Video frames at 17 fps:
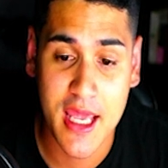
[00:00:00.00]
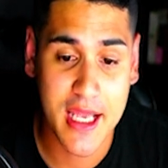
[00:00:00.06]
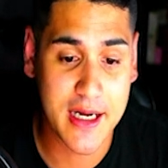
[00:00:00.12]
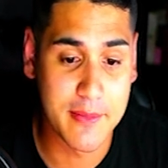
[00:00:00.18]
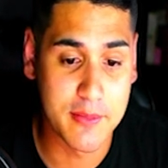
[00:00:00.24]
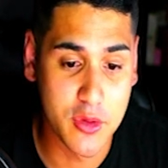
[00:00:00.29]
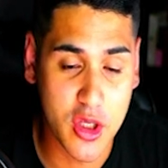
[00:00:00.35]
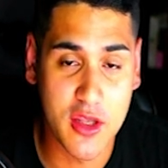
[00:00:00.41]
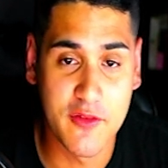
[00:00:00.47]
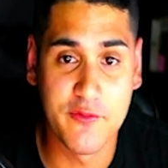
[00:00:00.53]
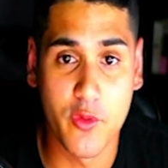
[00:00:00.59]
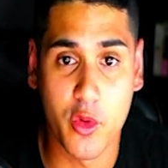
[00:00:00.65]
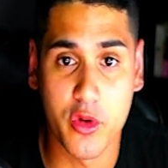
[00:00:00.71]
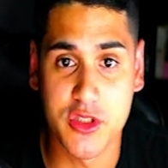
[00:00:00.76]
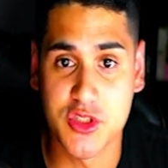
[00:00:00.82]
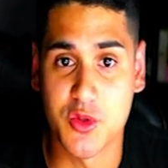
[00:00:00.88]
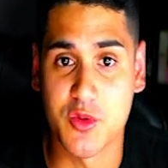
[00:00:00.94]
I'm looking forward
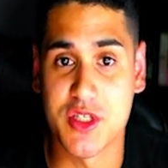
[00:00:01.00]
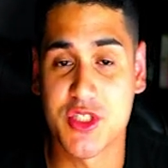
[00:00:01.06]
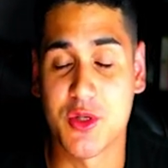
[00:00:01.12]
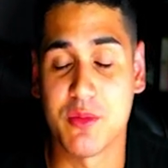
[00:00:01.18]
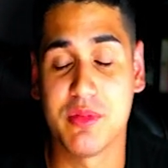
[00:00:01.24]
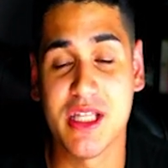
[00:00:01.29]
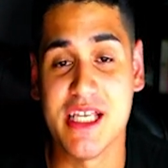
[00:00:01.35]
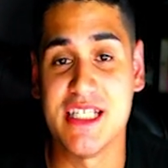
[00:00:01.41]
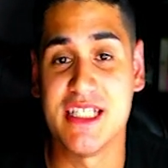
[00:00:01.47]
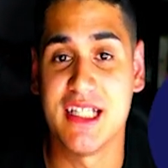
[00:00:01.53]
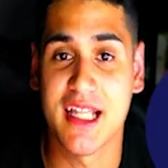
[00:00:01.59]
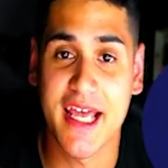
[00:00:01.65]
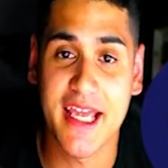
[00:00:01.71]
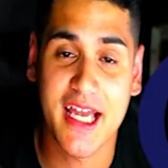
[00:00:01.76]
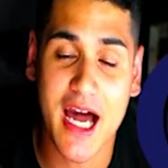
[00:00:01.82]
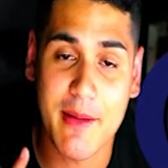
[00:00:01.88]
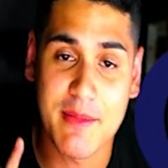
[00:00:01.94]
to it. So please like,
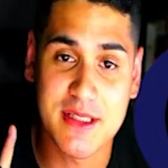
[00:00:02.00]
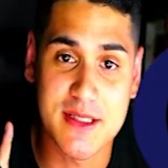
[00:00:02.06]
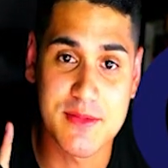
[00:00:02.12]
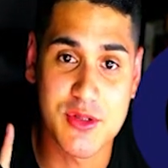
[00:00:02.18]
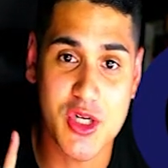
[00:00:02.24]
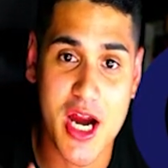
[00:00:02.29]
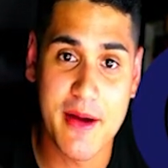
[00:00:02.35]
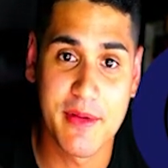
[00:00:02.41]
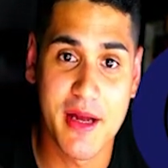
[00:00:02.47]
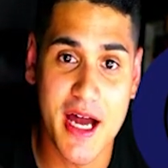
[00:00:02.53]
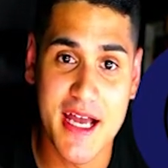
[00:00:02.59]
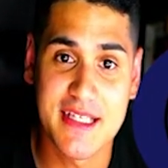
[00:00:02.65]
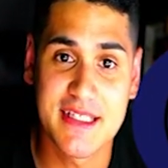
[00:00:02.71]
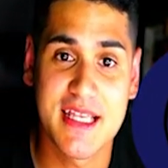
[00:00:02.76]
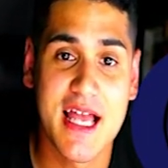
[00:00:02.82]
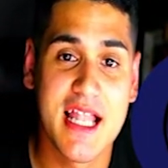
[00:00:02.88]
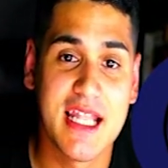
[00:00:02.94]
comment, subscribe, guys.
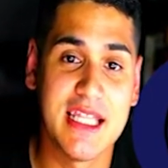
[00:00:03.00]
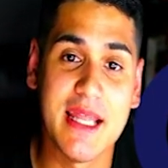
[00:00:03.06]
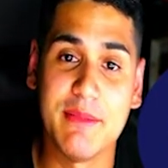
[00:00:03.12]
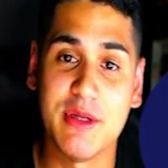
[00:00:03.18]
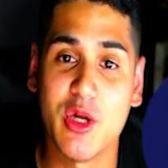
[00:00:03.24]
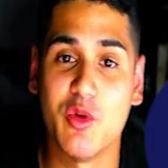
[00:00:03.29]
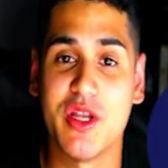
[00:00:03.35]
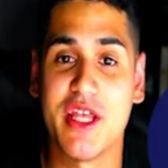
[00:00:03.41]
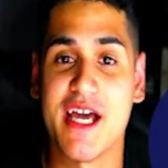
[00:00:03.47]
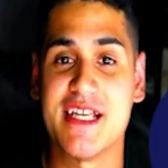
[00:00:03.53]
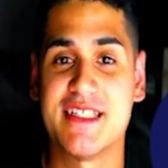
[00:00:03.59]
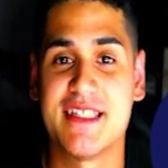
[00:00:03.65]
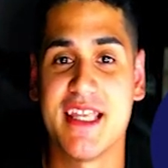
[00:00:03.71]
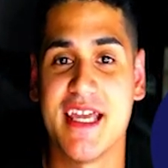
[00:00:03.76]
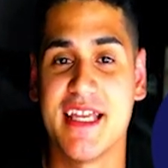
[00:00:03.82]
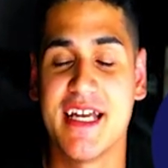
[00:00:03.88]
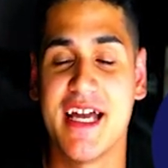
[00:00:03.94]
Let me know what you guys
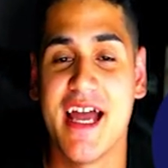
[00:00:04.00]
think.